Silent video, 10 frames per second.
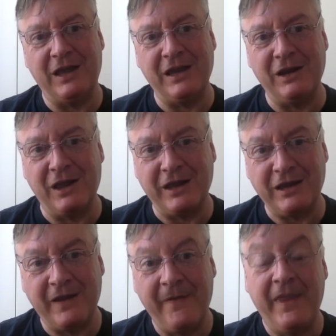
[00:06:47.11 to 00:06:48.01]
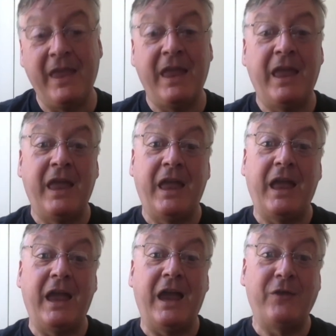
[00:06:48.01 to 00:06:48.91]
I like.
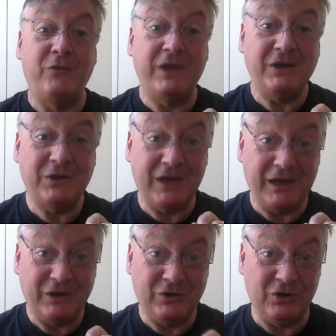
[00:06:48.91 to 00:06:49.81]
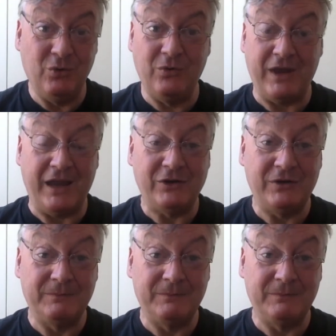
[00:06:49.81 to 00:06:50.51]
And the reason I do that,